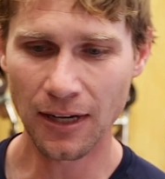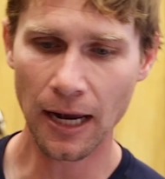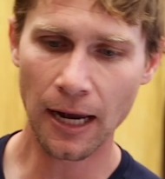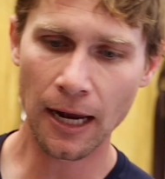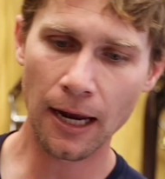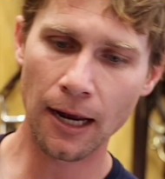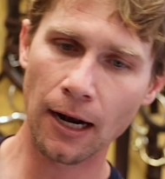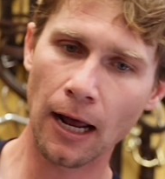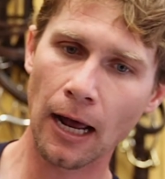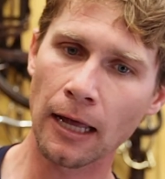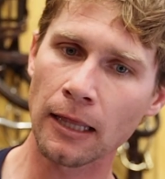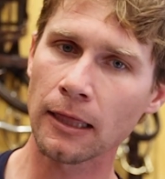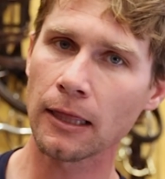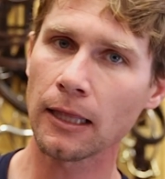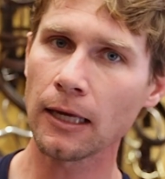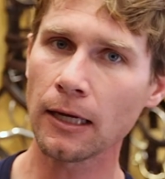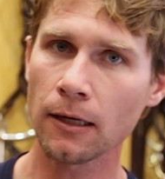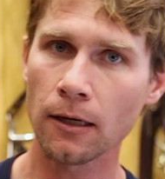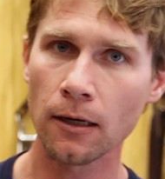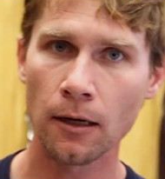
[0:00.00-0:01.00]
And I
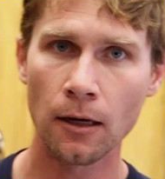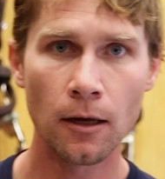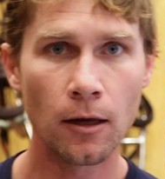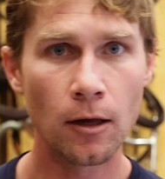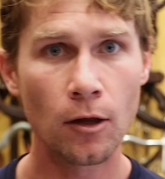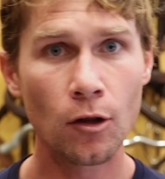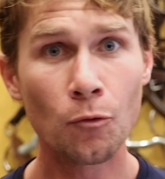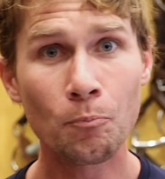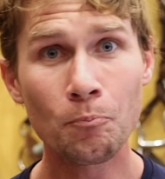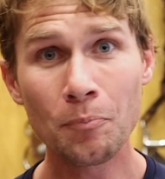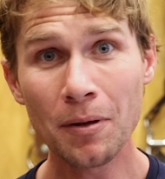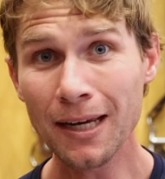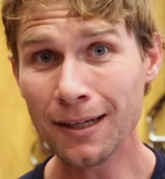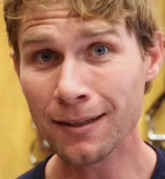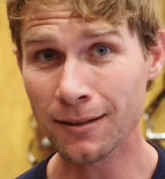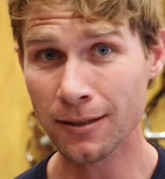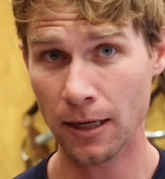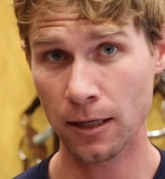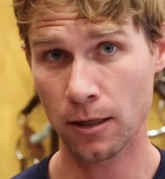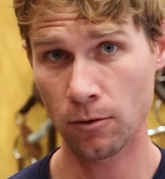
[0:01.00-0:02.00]
think the
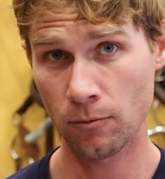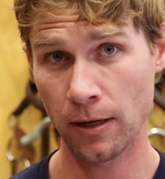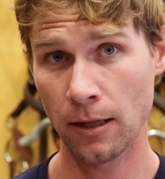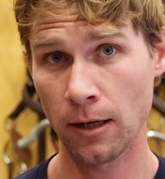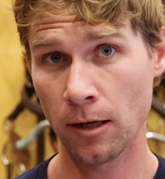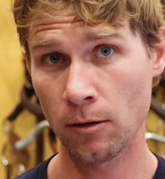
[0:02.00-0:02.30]
big takeaway